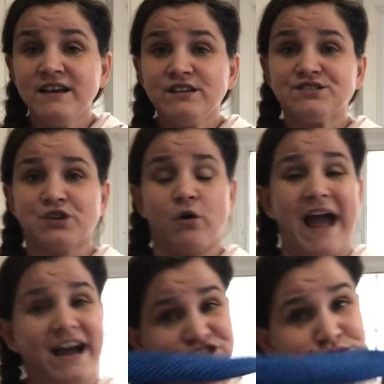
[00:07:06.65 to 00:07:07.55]
So
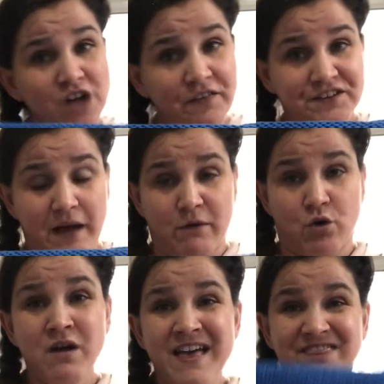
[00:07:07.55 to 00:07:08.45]
as you saw in the
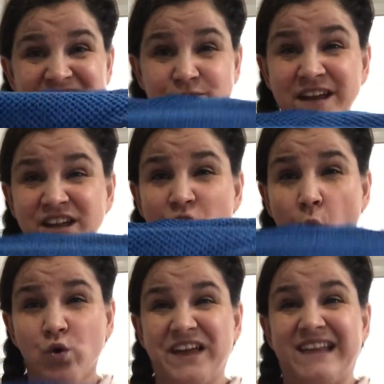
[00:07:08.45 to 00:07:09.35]
demo, this one can
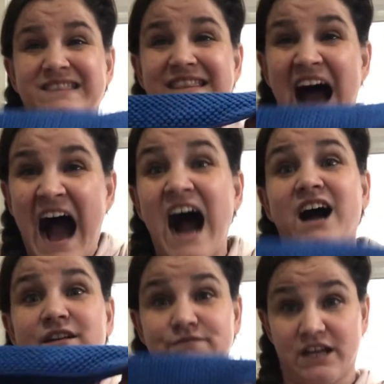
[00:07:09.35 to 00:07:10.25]
hold a lot
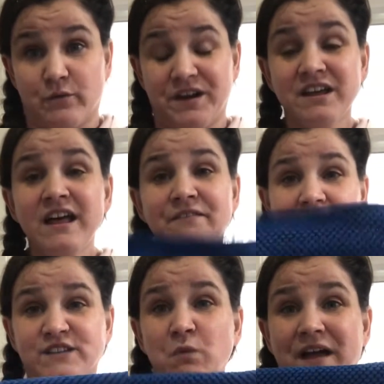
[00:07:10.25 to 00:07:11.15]
of liquid. That
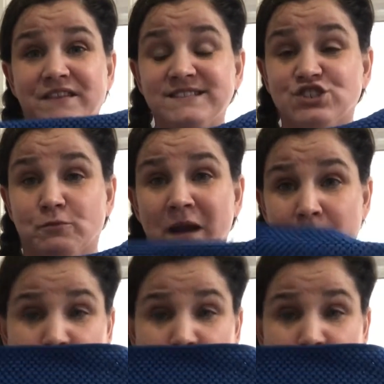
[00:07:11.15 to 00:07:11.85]
is why this is your paper